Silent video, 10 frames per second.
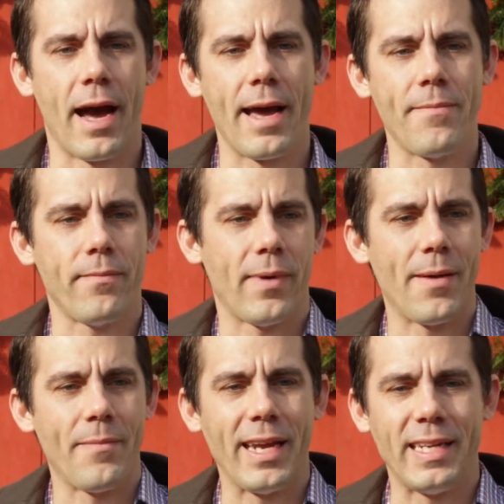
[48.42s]

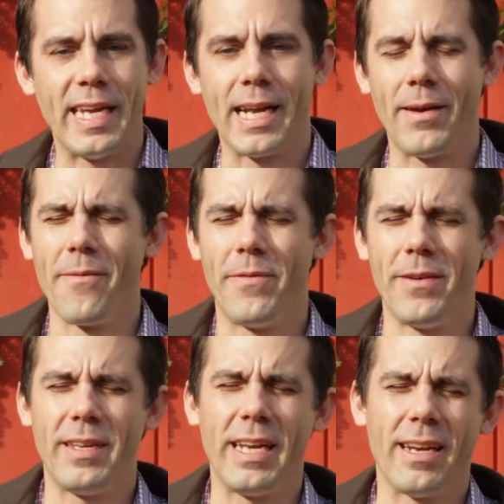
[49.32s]
I'm 18, I'm
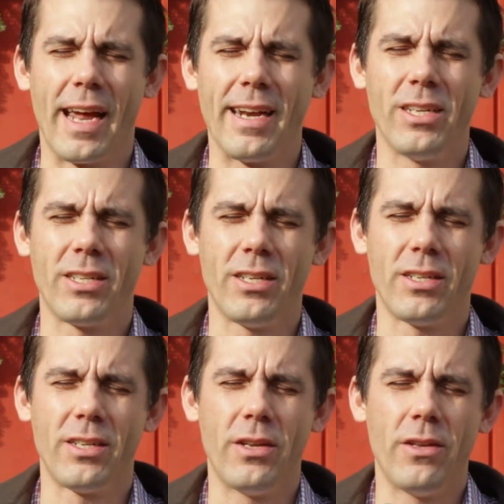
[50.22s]
15, and
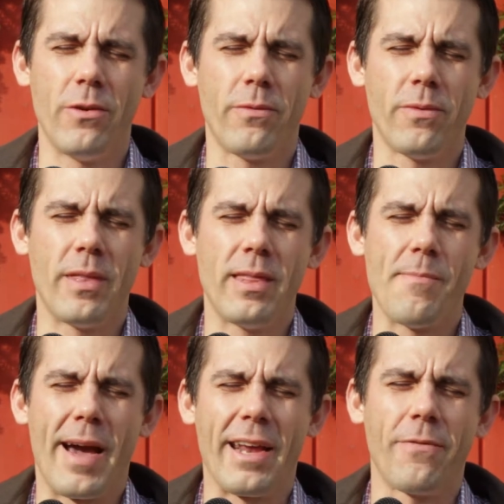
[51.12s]
they
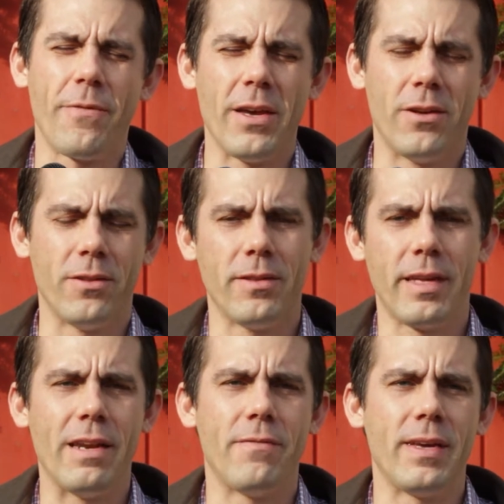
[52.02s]
might feel
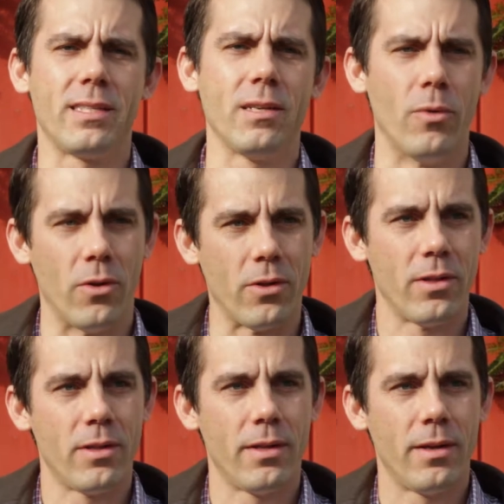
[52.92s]
invincible
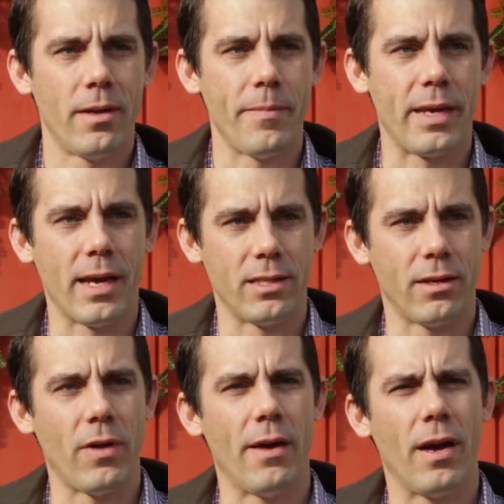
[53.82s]
because
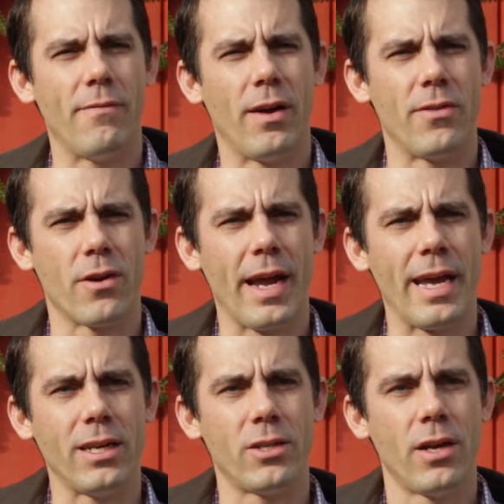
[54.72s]
of their
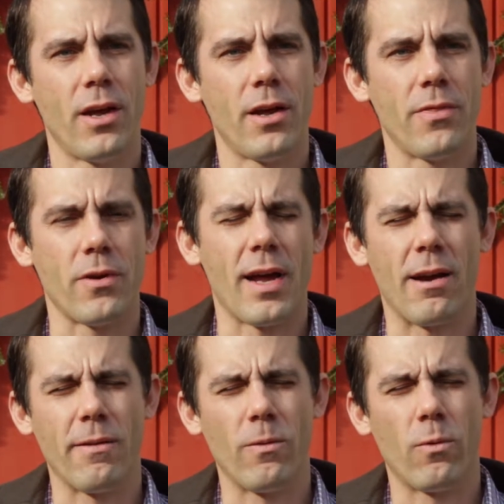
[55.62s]
age. They're
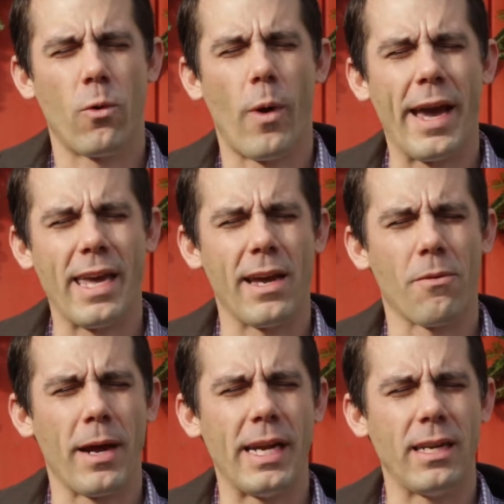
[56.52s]
not quite yet
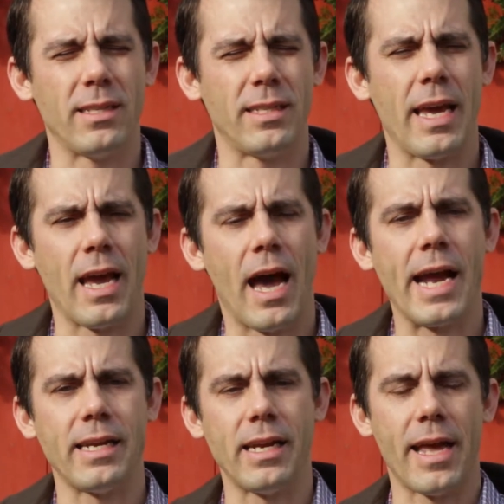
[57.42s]
ready to say,
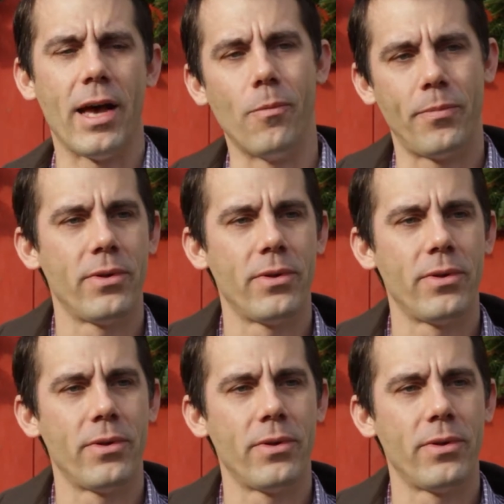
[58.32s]
I need help.